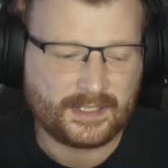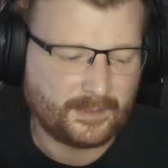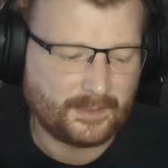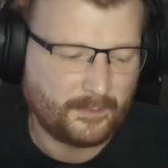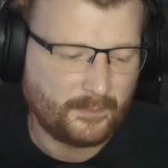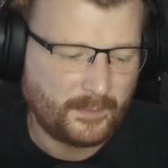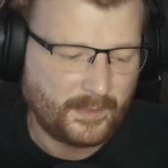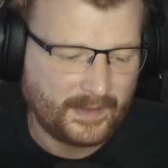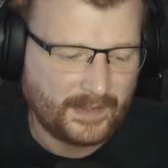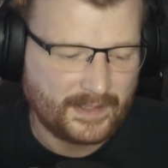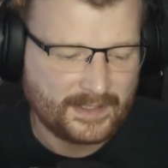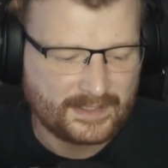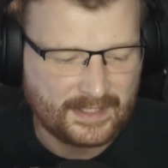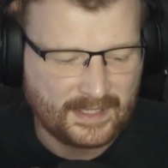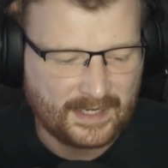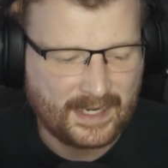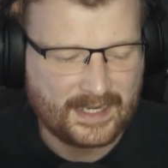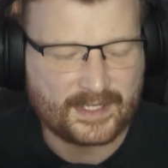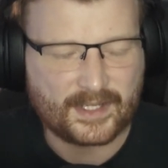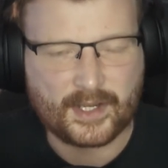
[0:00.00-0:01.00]
But this thing
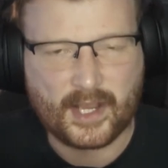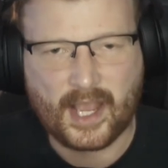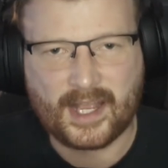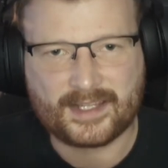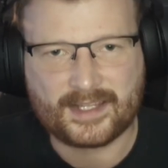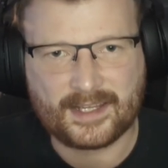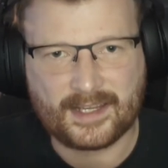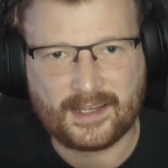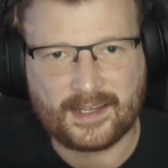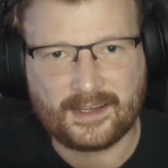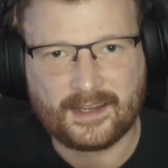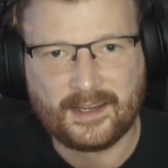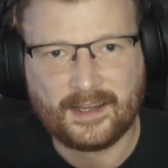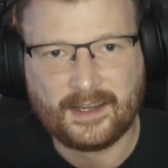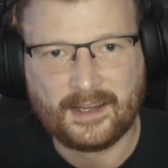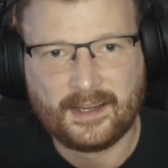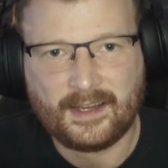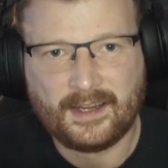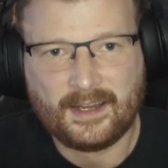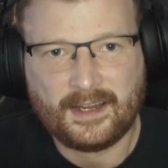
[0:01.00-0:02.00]
as a
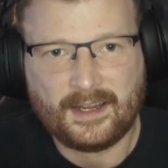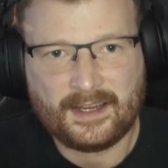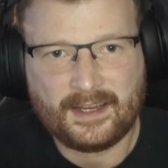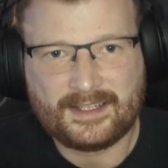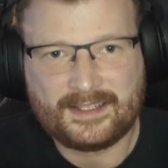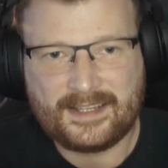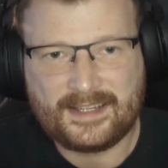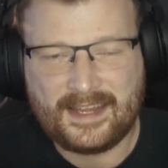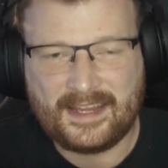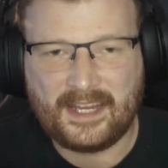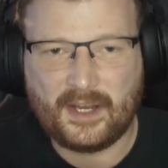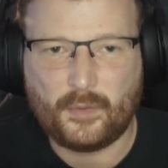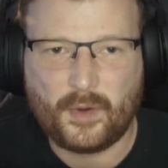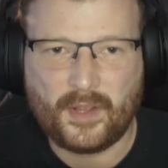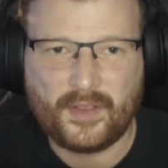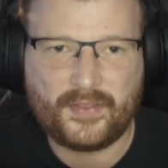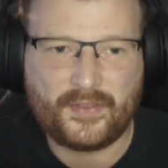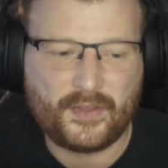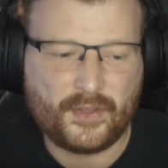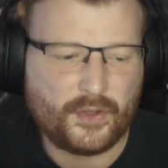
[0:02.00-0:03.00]
take it
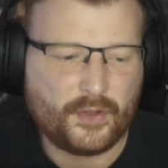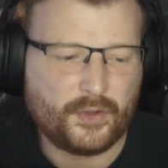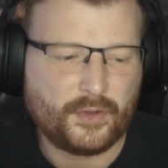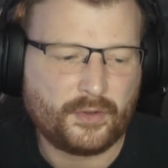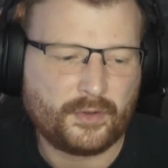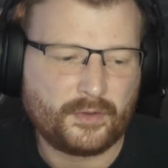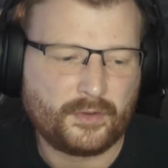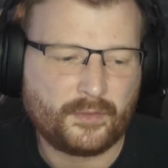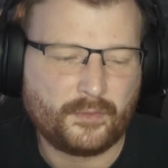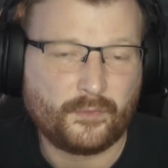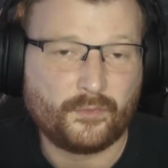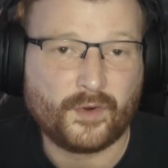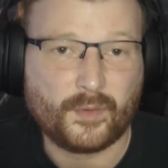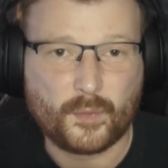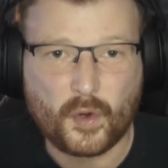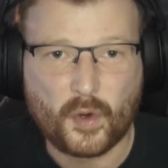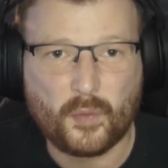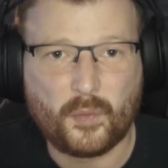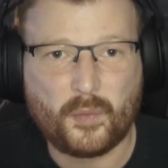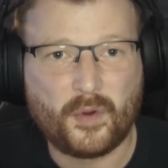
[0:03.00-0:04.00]
with you
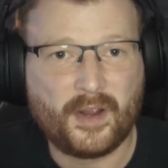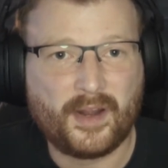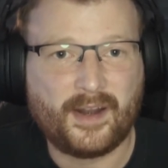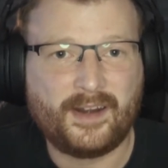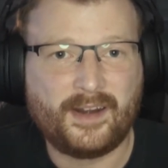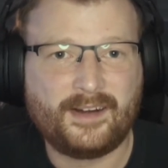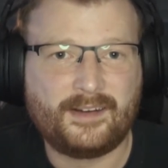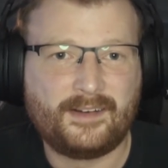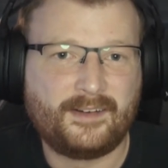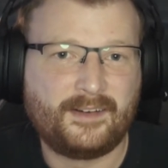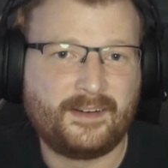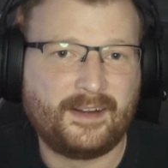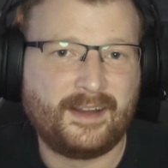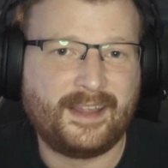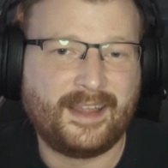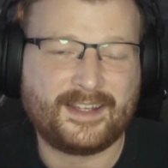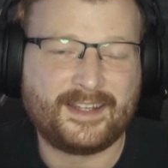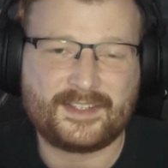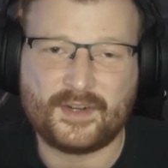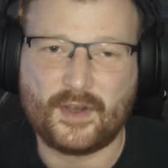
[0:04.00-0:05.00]
remote player,
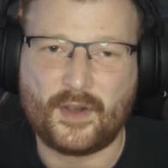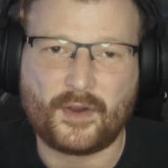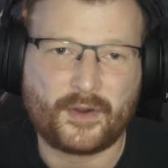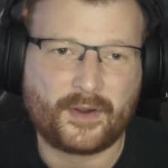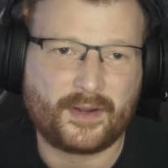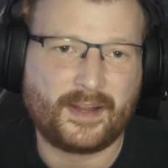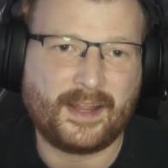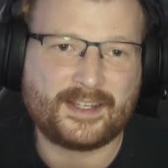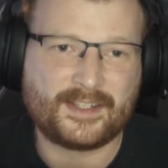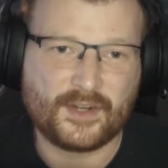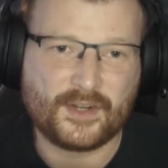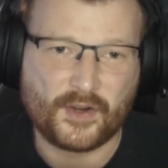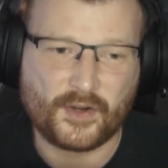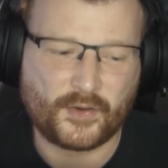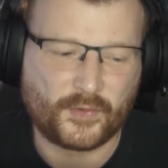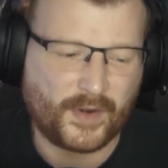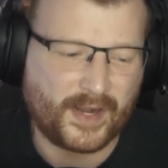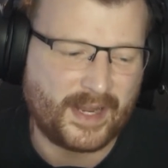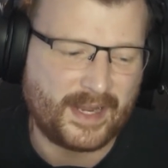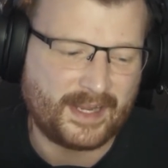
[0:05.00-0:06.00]
it's not
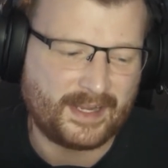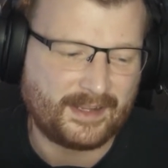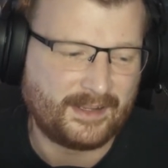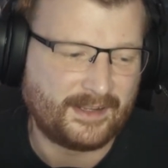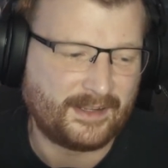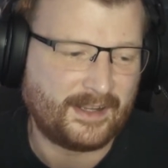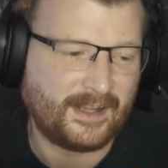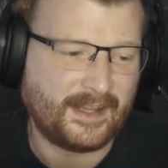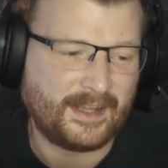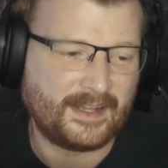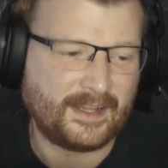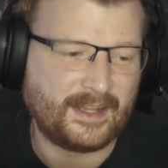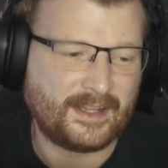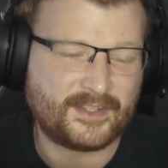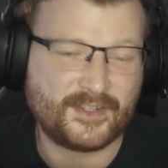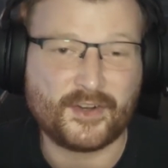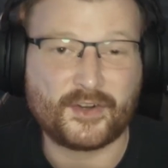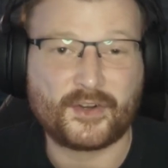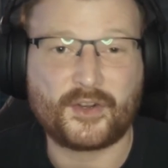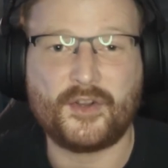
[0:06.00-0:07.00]
great. It's
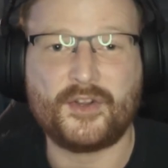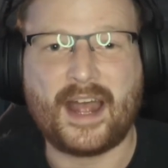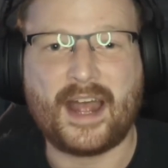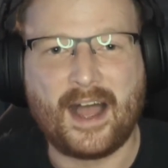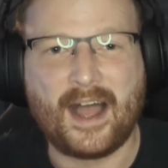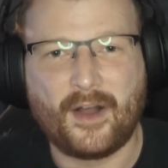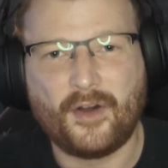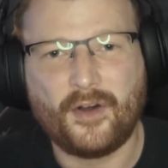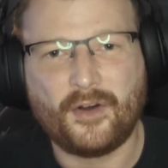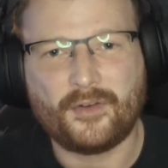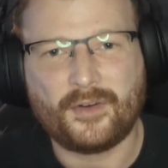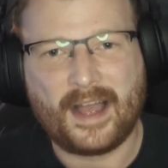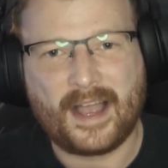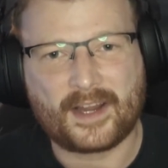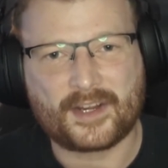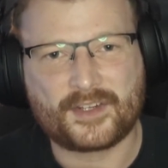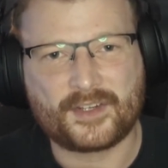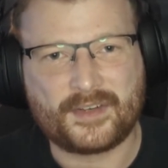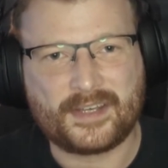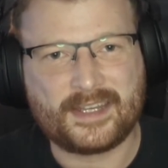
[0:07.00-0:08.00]
not good at all,
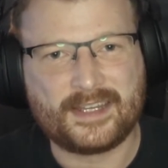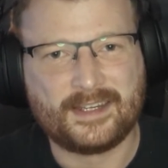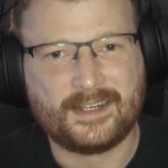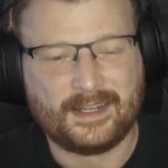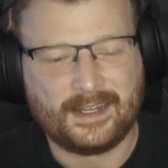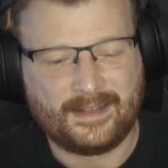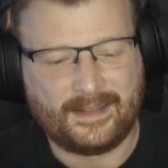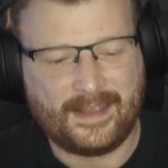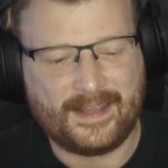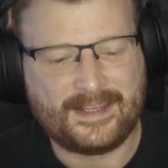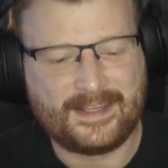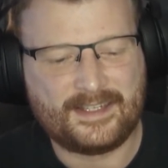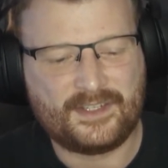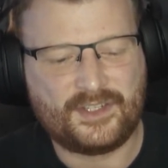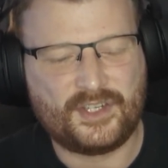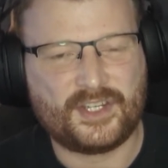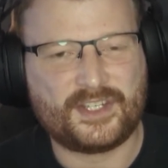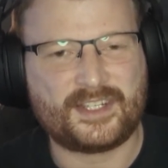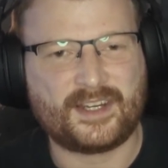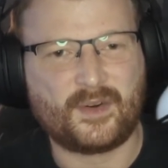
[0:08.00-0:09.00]
actually. This is
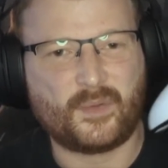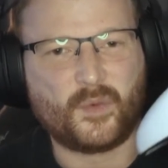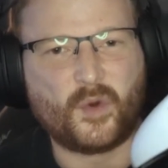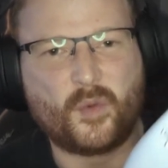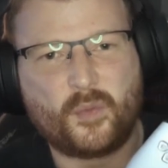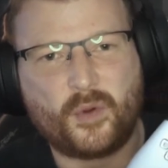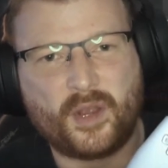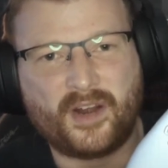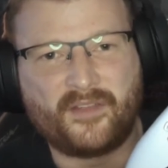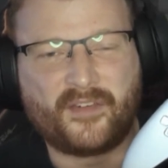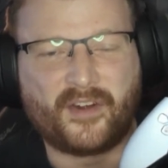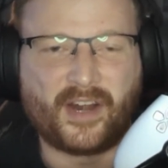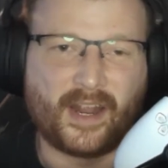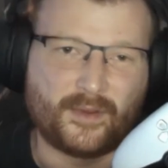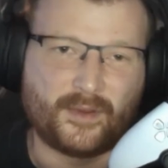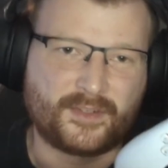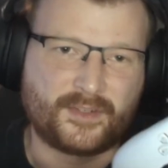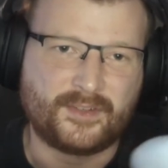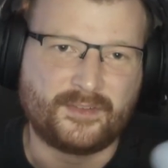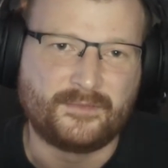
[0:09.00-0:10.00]
just a remote player for your house.